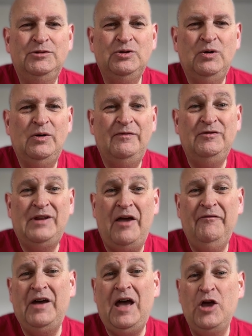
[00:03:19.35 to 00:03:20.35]
so if you've
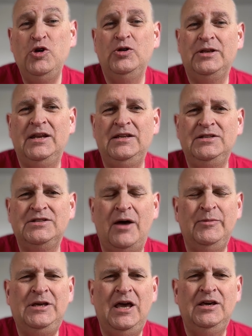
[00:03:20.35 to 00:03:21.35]
never heard any
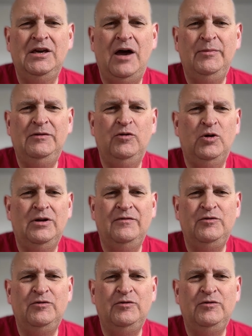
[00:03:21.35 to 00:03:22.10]
Sammy Hagar before,